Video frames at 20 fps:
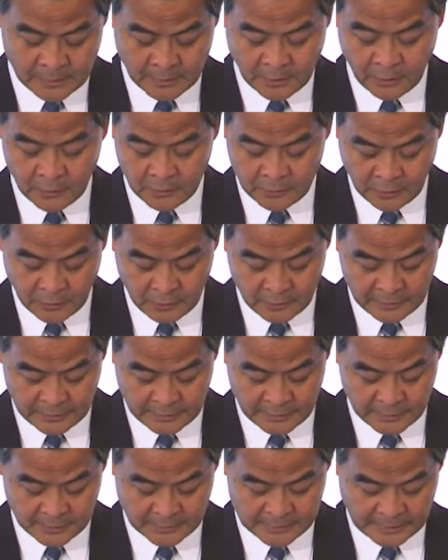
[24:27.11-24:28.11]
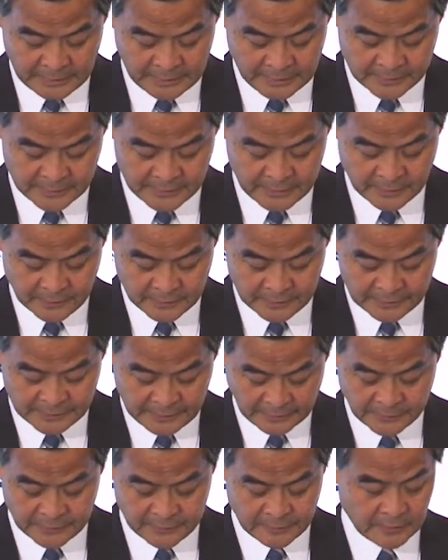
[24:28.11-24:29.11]
Hong Kong is ASEAN's
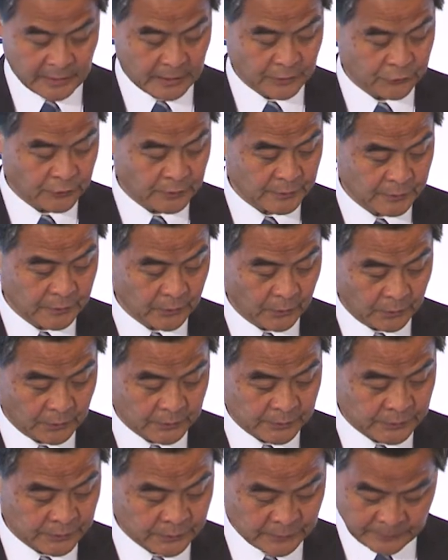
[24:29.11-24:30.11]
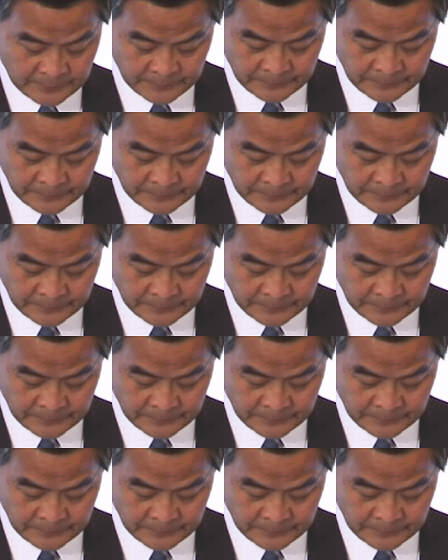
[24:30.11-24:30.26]
sixth largest source.